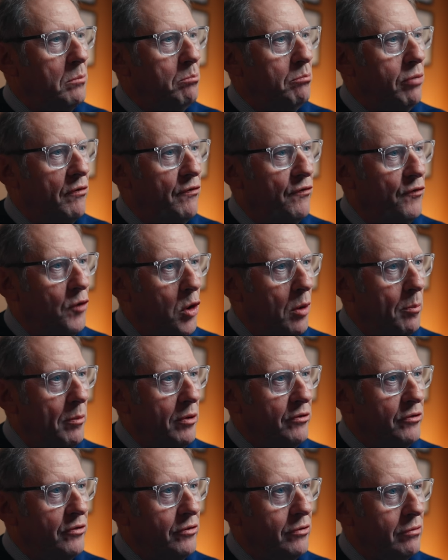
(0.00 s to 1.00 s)

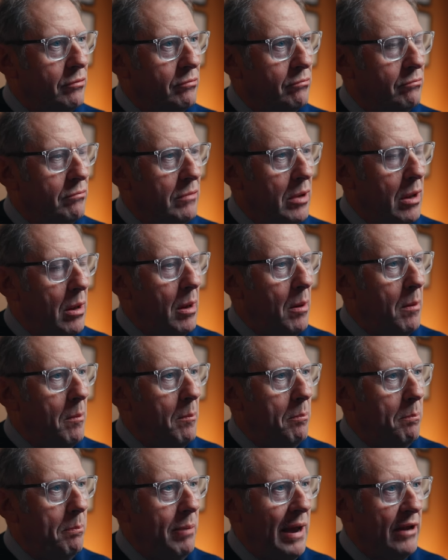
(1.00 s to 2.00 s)
performance,
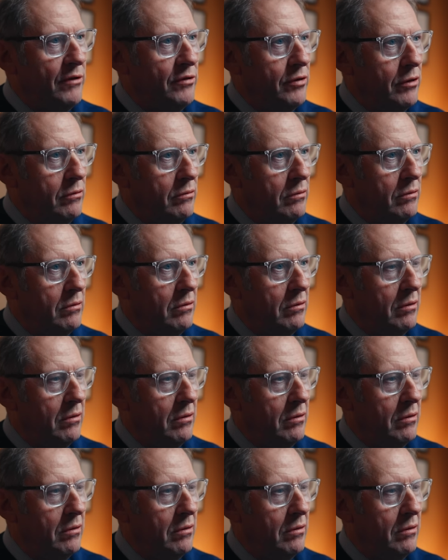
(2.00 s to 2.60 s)
pattern,